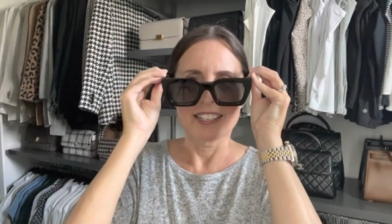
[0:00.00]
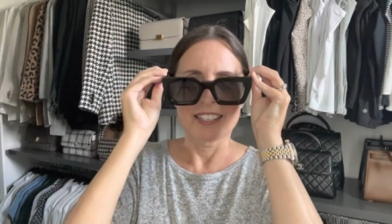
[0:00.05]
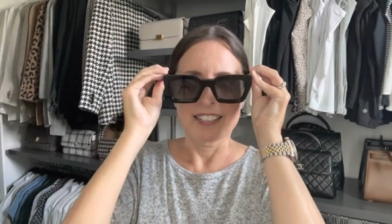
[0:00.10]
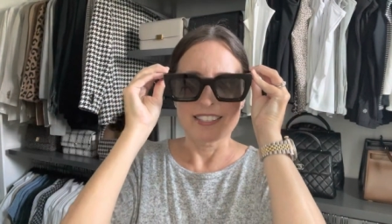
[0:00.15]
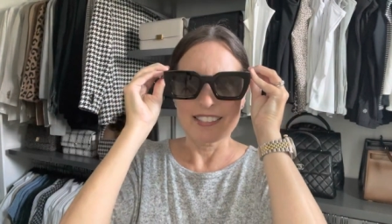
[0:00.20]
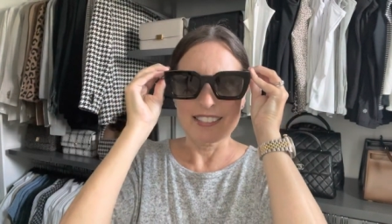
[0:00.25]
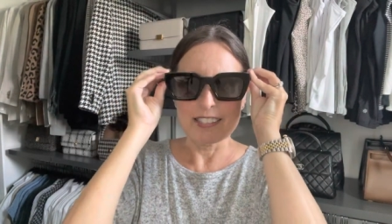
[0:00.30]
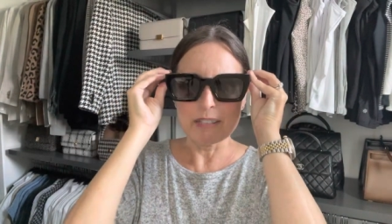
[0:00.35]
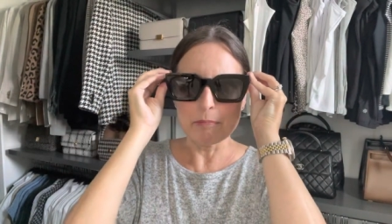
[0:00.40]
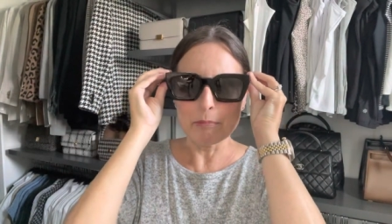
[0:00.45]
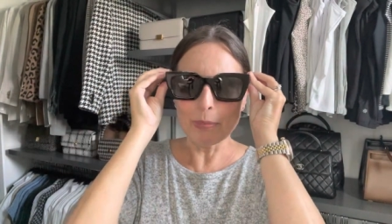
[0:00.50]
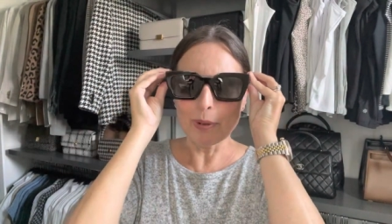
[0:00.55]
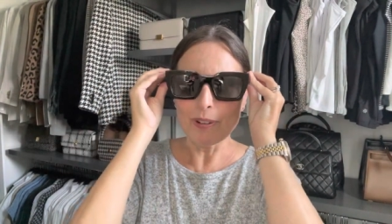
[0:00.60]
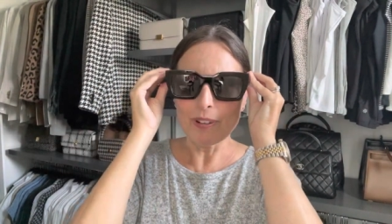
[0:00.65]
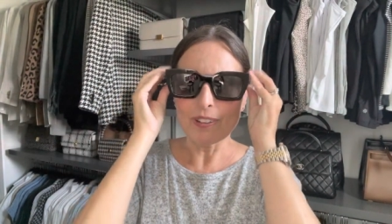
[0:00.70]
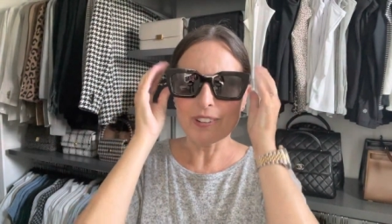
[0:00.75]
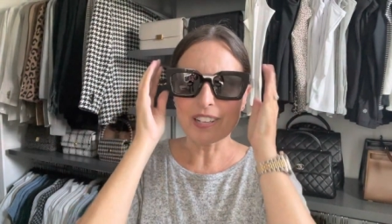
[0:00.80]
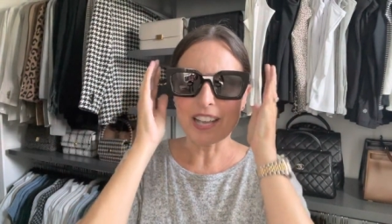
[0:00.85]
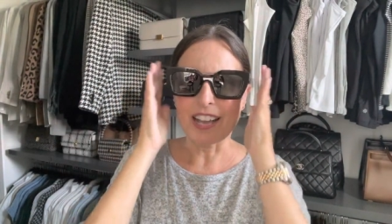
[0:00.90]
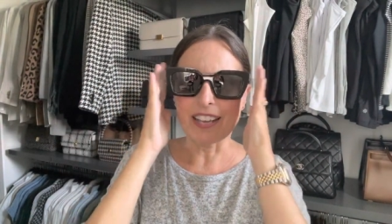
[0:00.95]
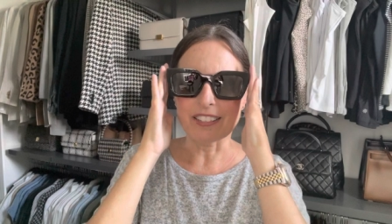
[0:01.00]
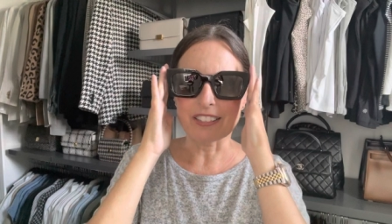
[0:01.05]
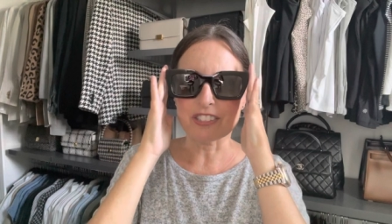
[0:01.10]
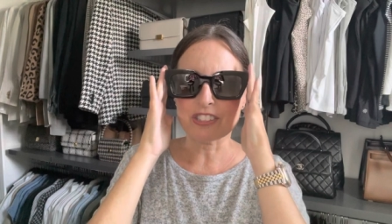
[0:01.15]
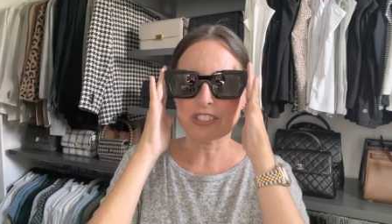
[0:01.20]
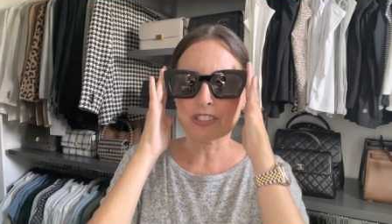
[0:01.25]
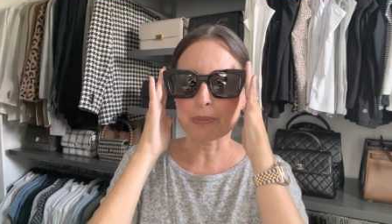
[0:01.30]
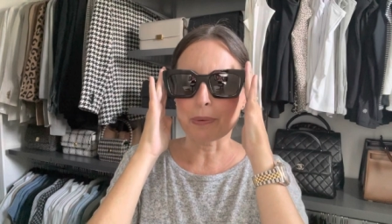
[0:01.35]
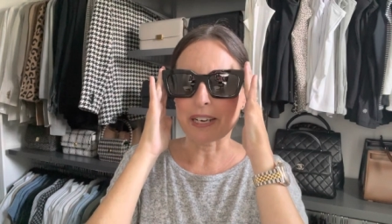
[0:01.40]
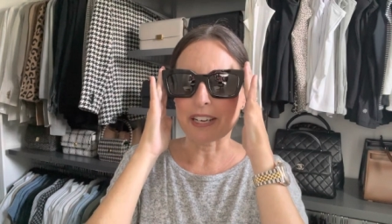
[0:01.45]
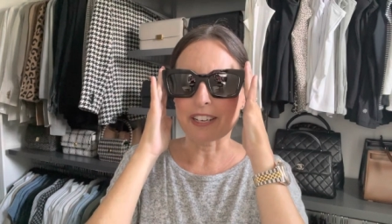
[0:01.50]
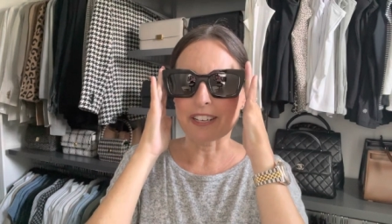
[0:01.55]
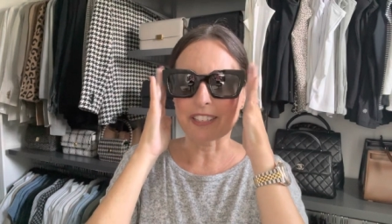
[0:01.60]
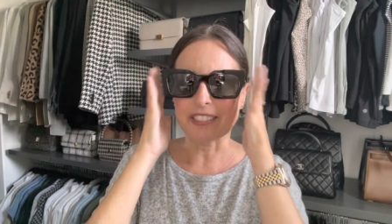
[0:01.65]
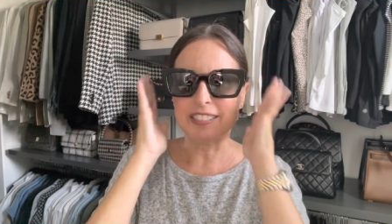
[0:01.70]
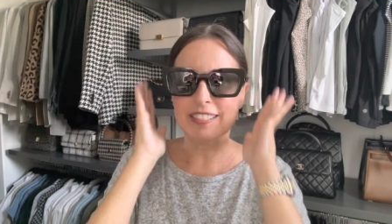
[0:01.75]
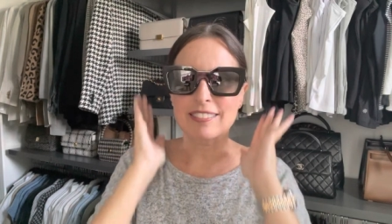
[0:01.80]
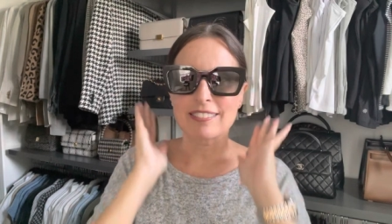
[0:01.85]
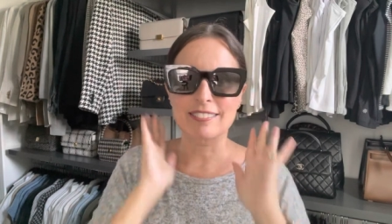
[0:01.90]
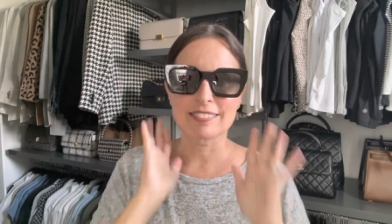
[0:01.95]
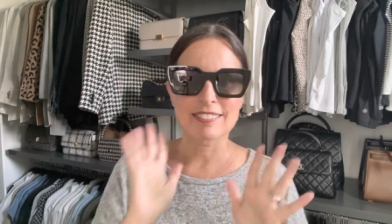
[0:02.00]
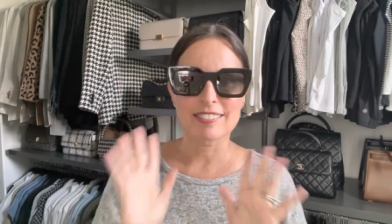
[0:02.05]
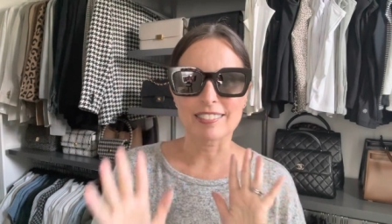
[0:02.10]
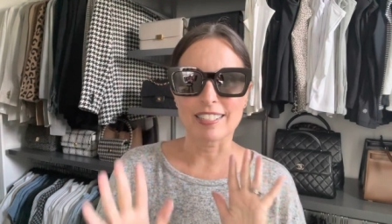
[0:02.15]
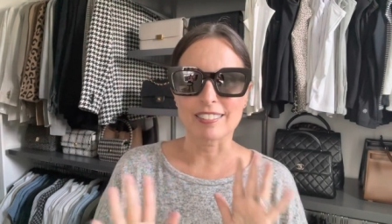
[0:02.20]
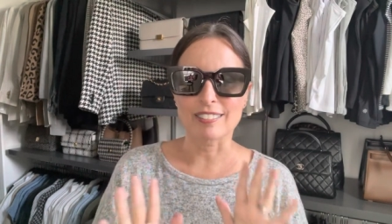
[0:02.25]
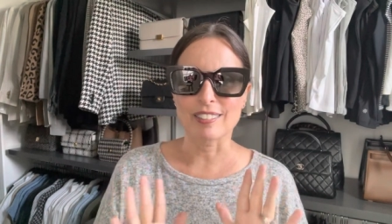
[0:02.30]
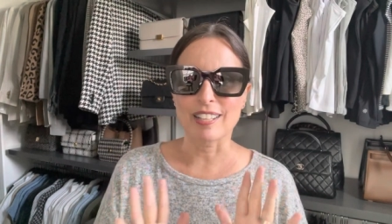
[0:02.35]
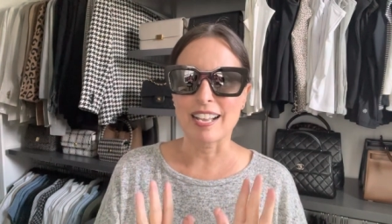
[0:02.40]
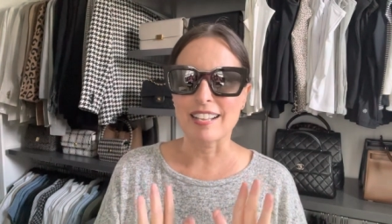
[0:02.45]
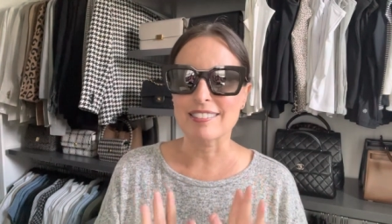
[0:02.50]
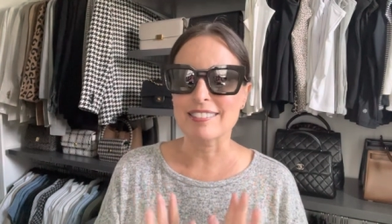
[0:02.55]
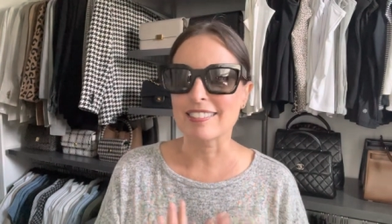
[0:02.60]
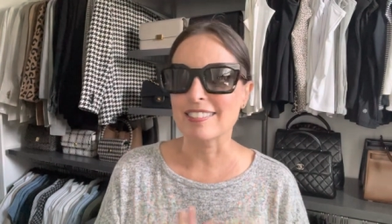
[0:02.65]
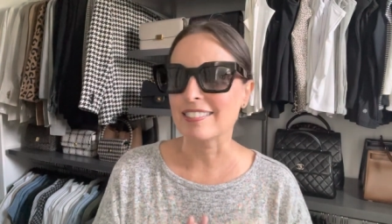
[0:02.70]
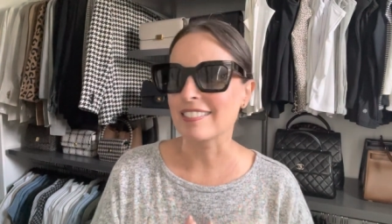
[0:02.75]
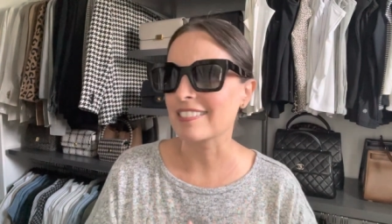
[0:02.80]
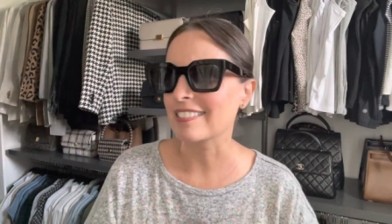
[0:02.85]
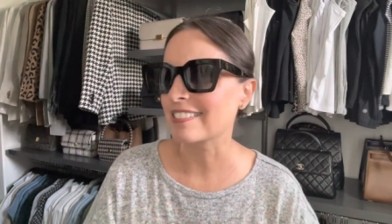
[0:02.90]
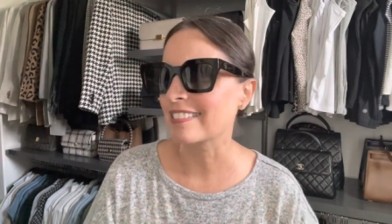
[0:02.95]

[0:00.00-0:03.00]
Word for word: simple kind of squared sunglasses.